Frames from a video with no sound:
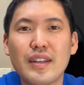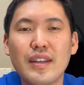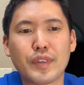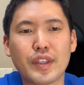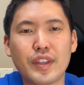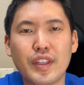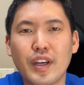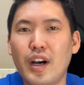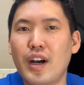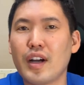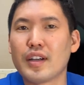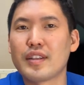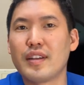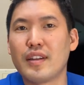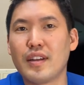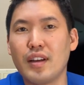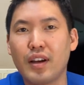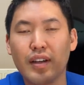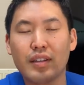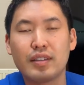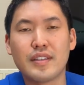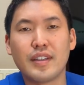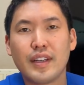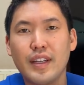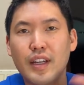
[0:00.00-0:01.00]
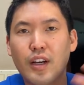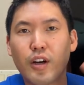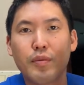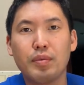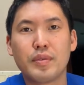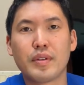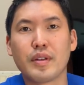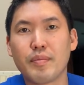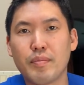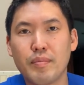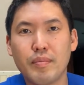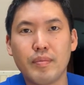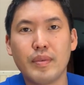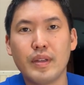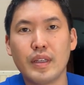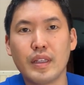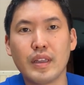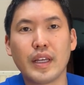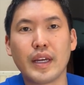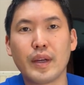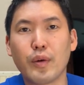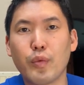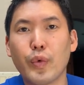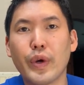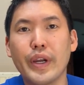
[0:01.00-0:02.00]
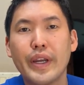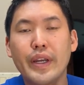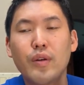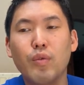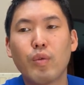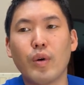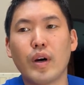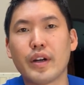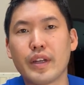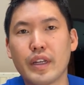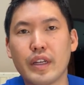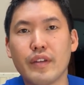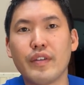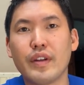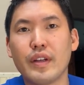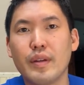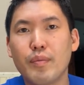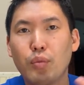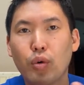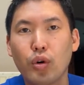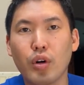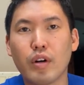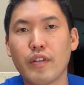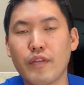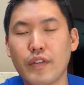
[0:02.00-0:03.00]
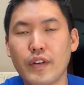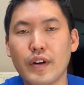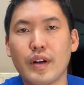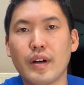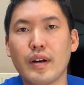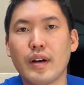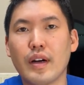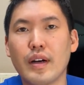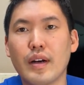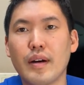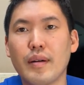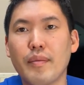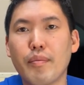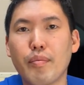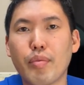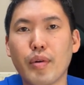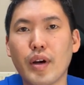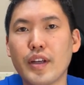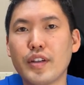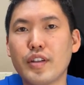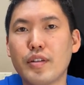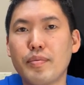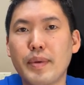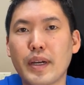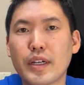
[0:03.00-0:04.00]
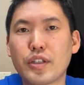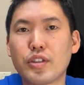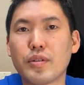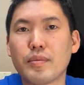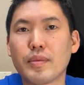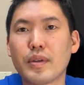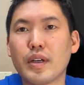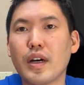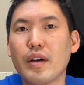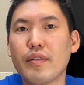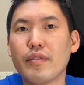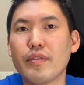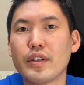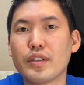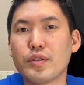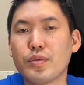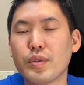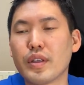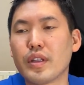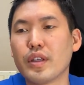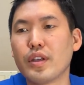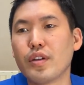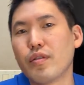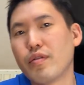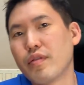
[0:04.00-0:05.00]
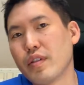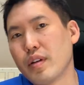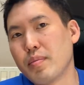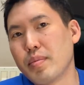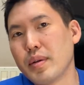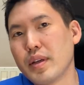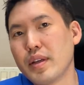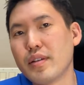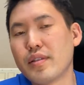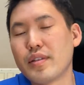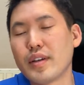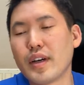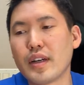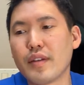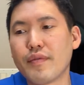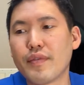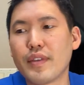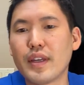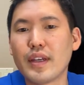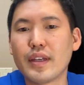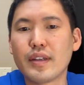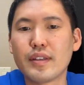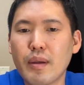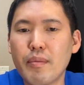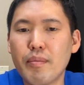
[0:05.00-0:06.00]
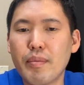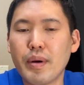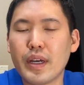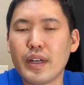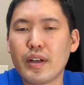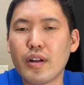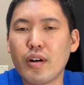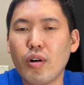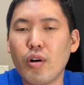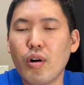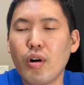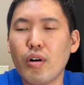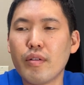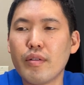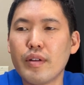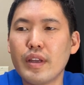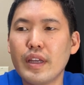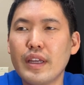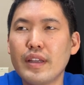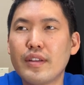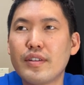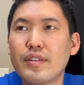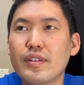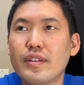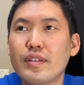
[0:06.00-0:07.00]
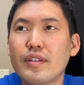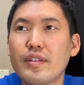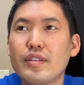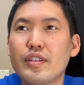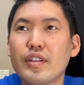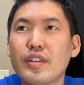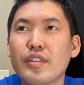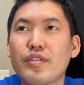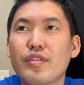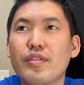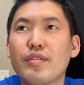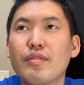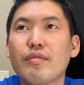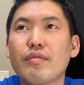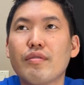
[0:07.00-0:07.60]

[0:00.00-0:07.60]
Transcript: The octinoxate helps it be lightweight while giving more of a, a broad spectrum coverage with the U V B side of things. But it's just